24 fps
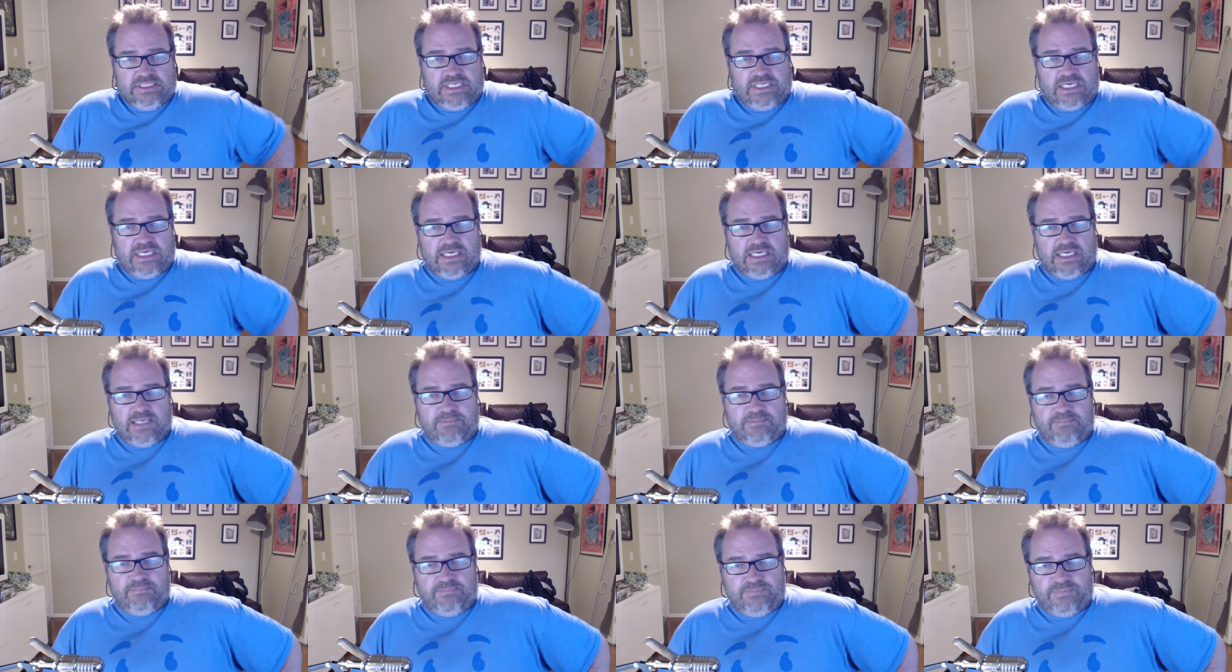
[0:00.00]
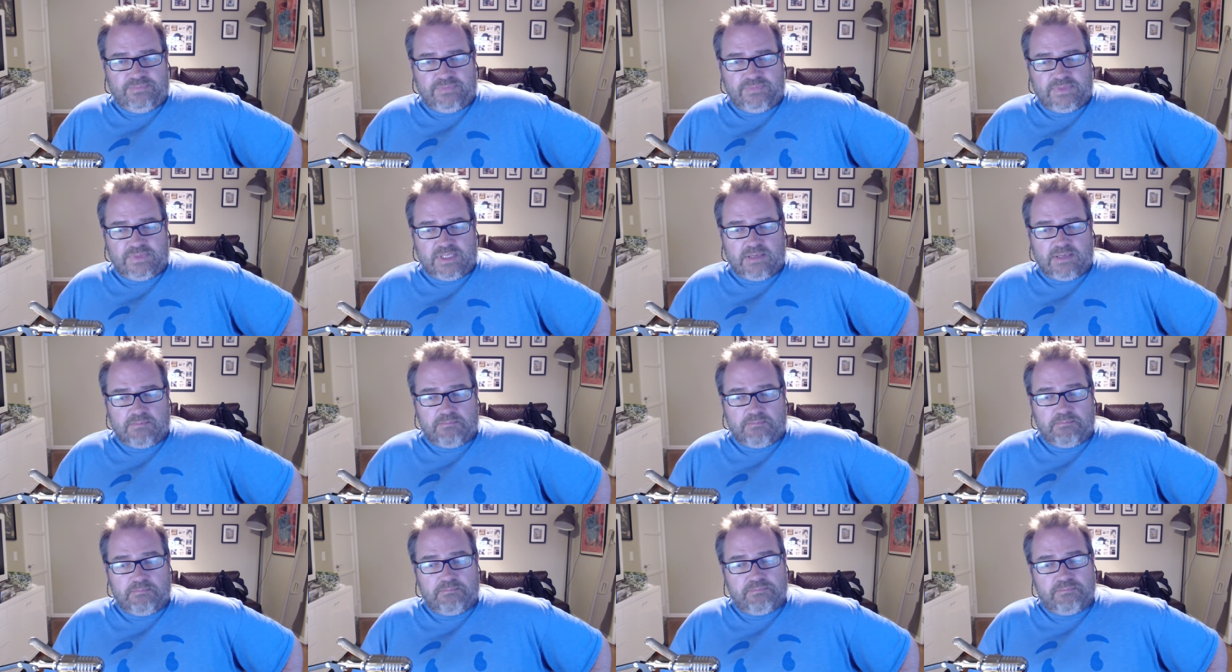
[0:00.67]
Um,
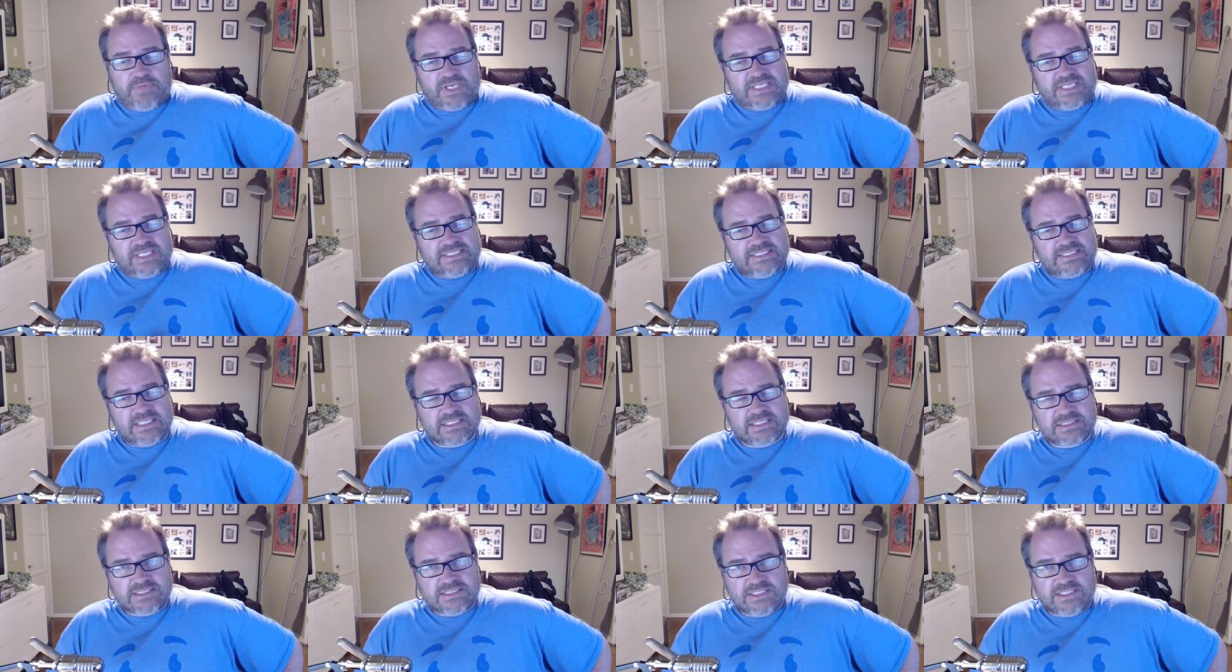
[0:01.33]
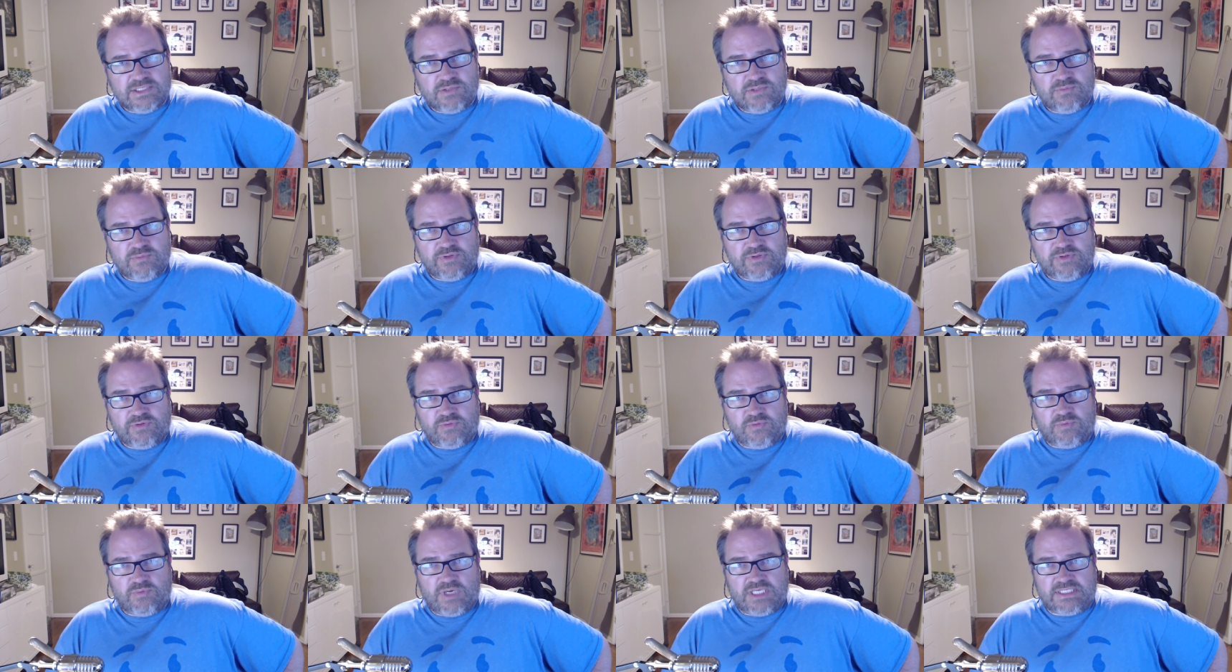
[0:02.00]
but it does deal with
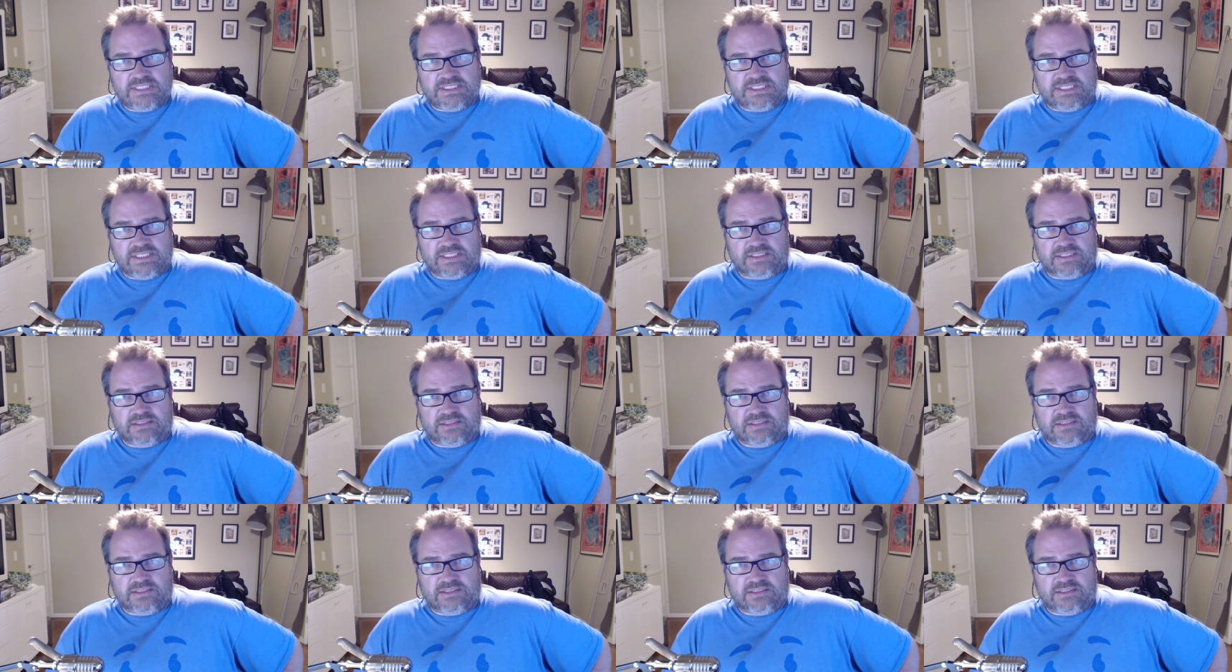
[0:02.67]
the writing.